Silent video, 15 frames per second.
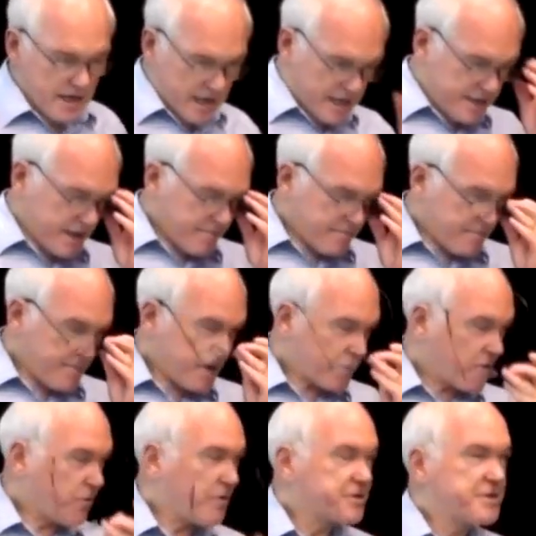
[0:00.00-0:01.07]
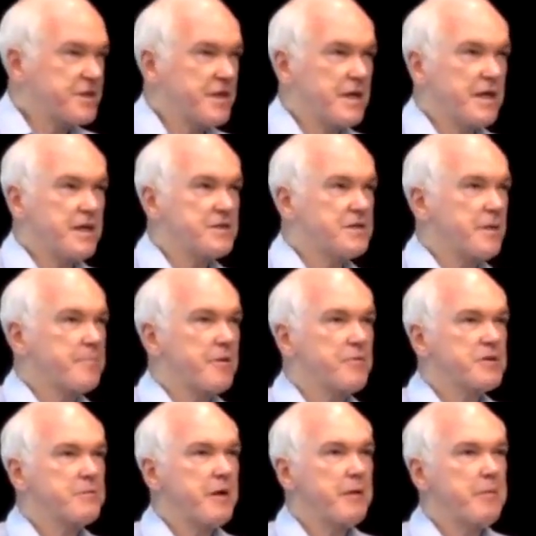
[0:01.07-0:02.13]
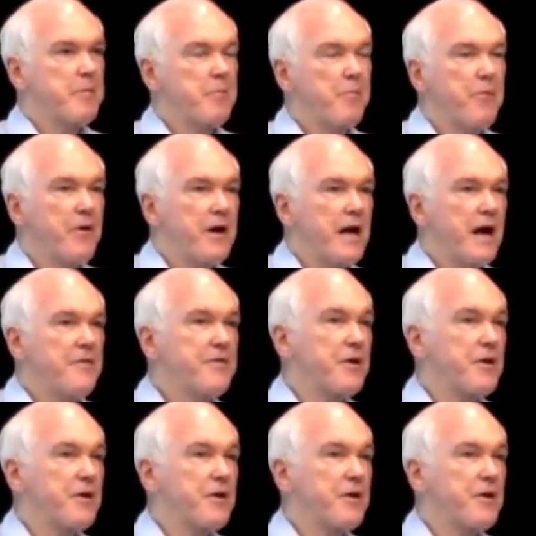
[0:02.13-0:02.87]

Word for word: And that, of course, is something which many people point out,